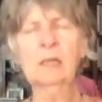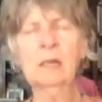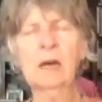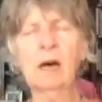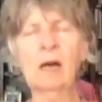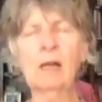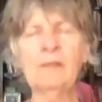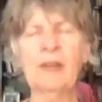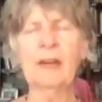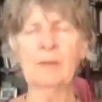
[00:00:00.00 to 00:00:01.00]

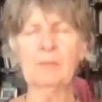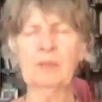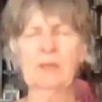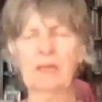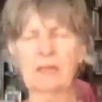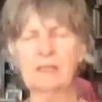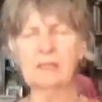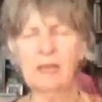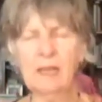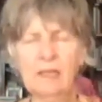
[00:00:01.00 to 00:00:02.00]
on that place
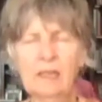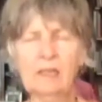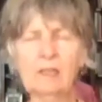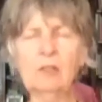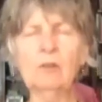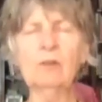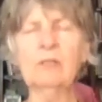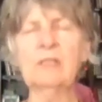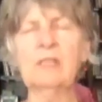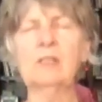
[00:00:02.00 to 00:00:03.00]
and let your
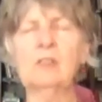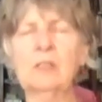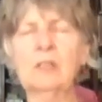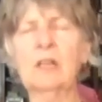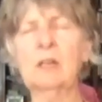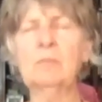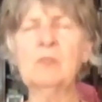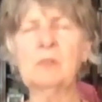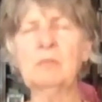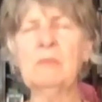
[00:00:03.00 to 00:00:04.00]
attention come
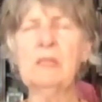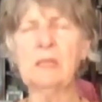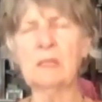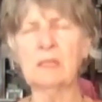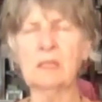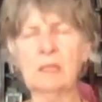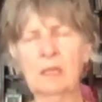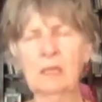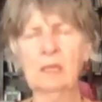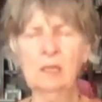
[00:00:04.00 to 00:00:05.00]
to meet
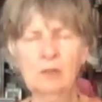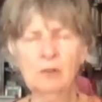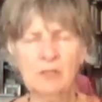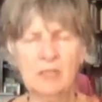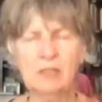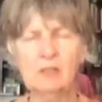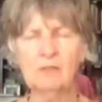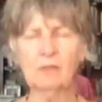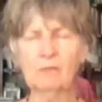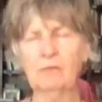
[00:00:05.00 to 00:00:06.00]
your
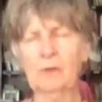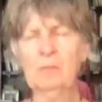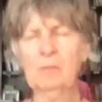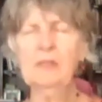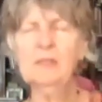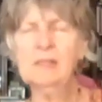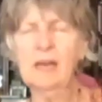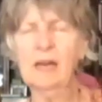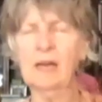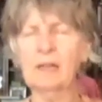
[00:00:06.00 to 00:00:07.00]
attention from inside,